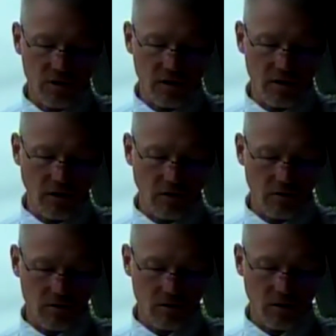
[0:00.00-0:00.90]
the
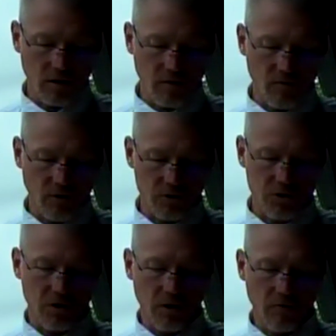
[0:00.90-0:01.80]
adult
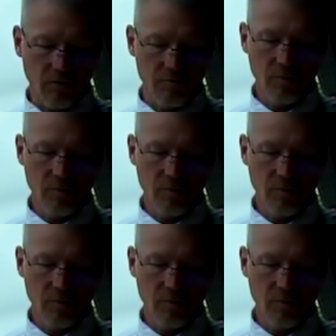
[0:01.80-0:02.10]
version of them,